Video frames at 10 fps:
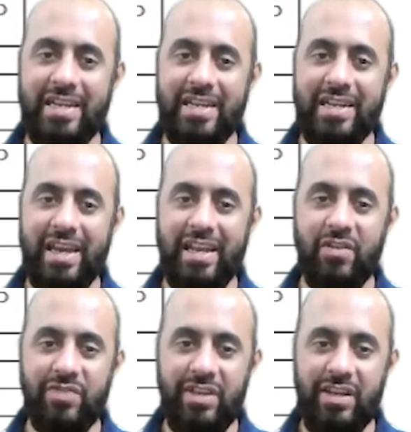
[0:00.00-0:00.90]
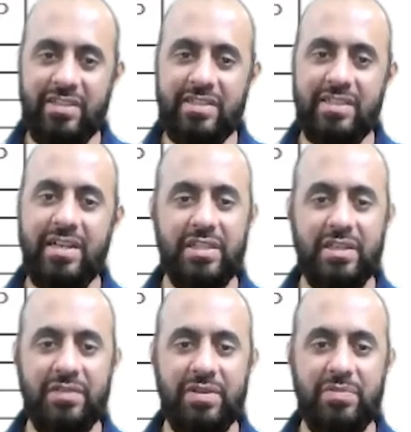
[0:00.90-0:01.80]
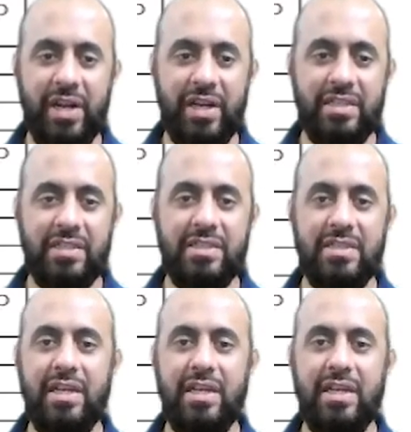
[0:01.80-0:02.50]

in any of these different brackets.